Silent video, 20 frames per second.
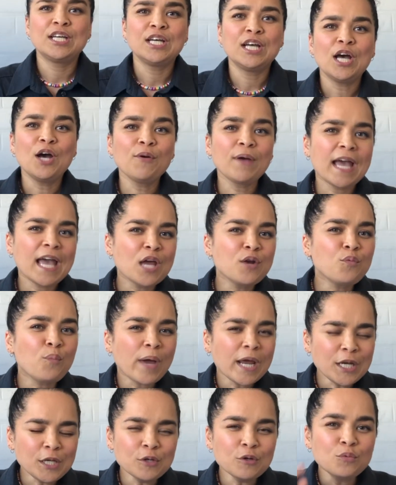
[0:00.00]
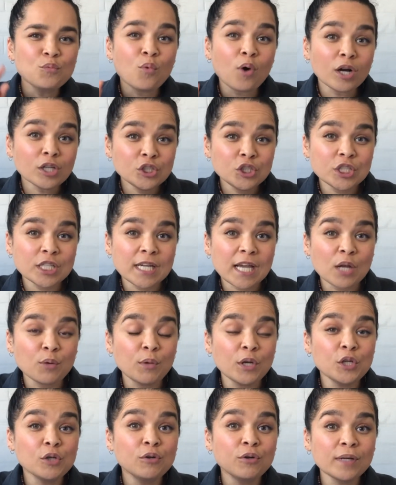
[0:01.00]
Okay, and when you're watching and
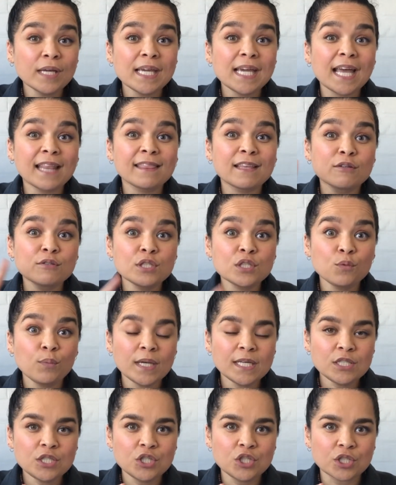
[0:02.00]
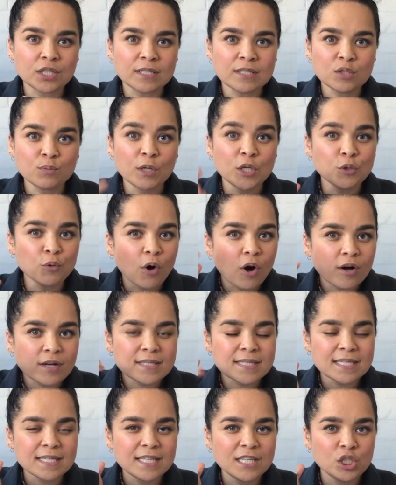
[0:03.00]
when you're looking at those questions, when you
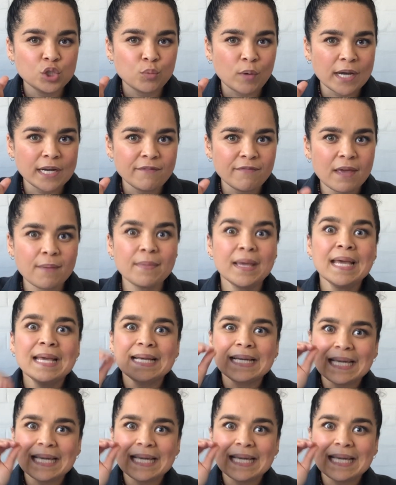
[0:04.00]
answer each one of them,